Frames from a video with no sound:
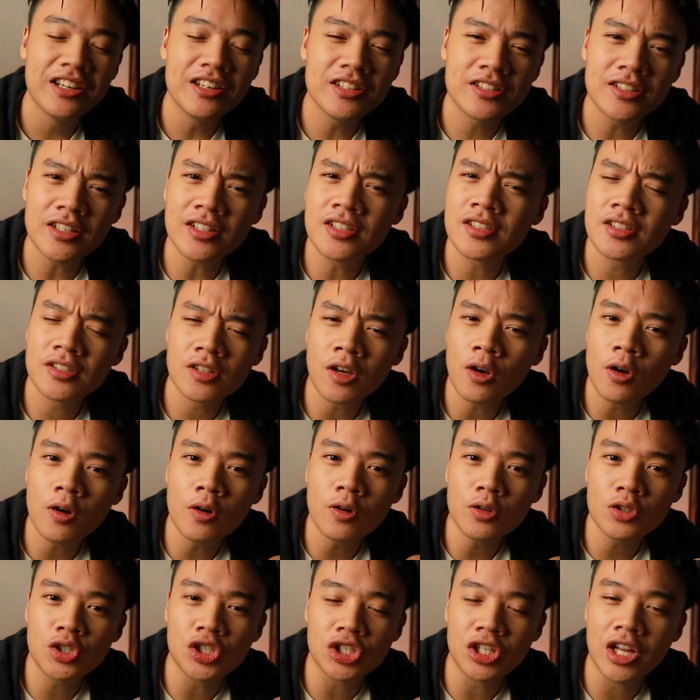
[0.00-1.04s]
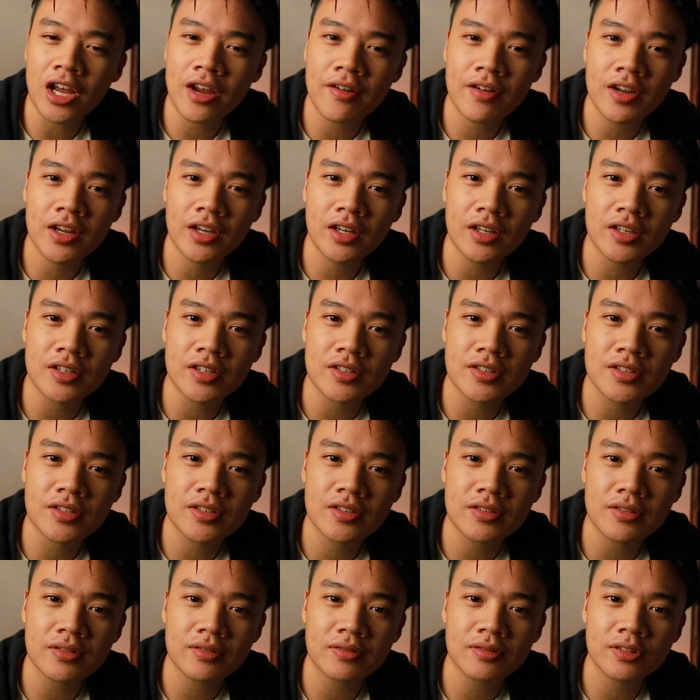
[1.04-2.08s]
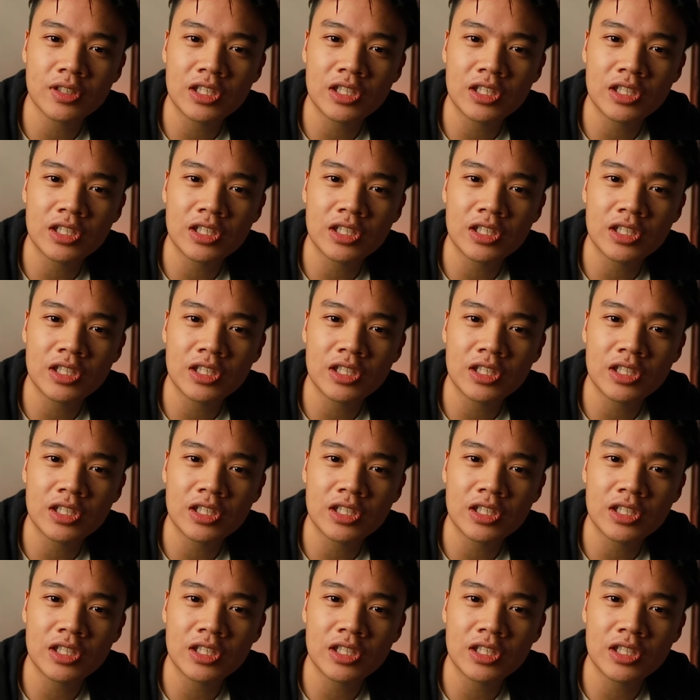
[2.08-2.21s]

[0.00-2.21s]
It's so generic. It's